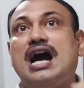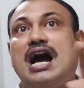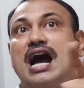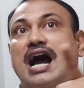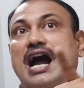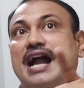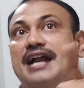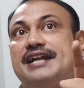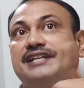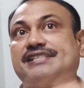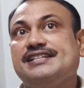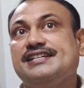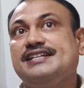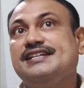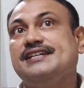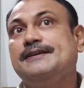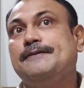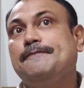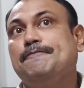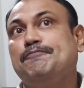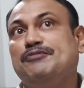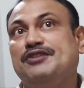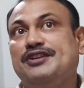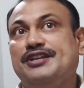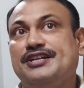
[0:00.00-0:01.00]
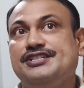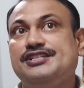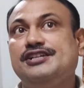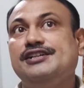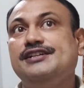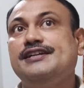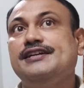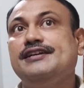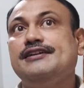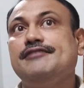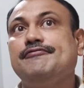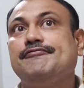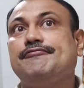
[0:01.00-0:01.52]
and the
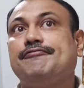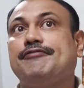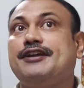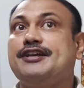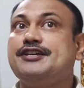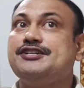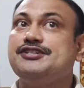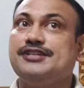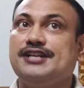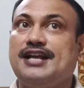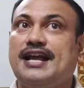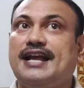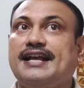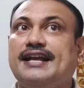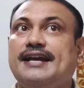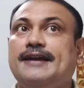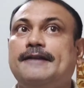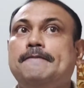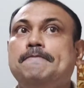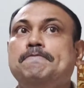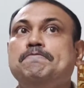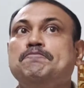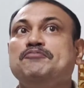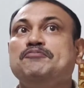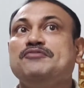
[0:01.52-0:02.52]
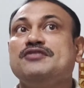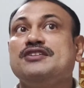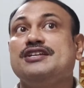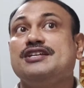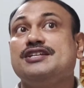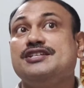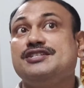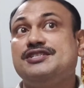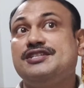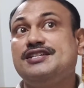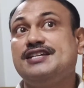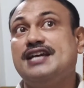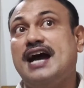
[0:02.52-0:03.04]
resulting phasor angle
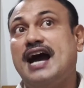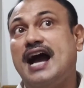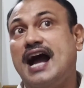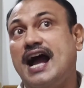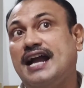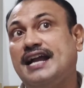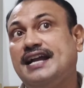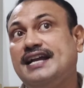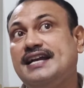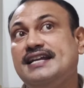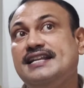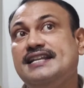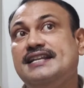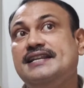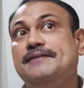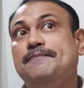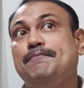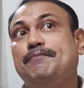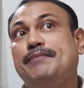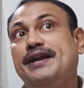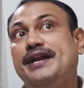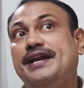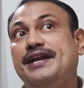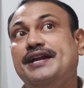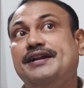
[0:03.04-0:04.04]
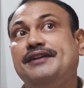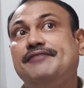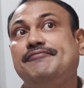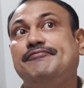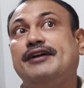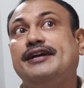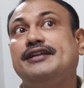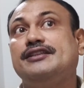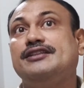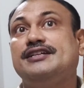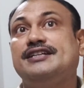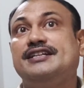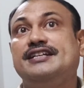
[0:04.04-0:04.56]
is the angle made
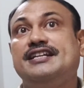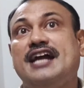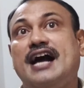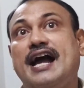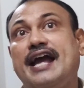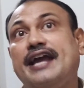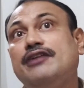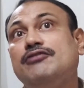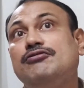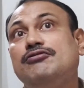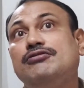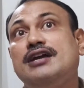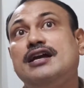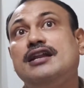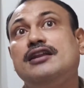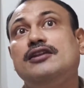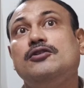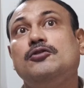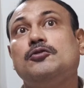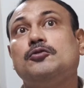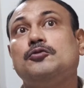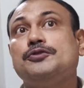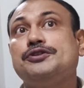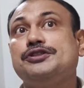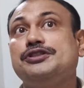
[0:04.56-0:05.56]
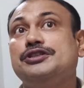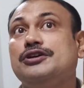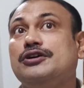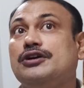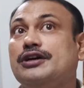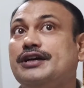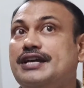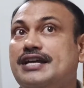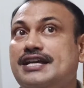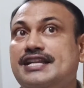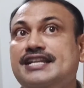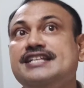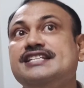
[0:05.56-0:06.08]
by the diagonal with
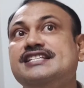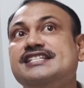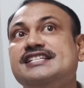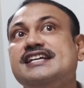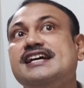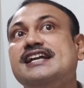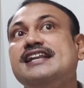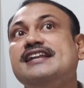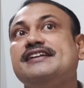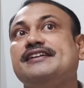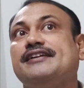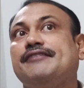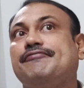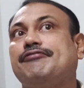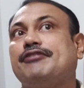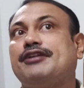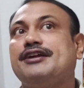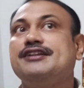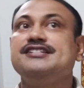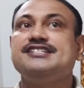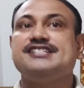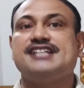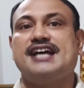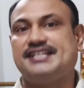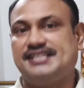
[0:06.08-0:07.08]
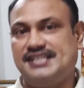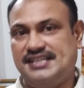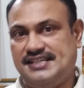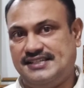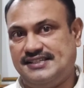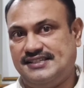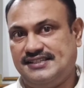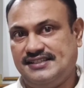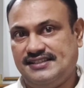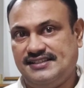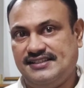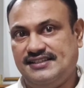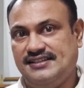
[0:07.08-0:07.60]
the initial reference axis.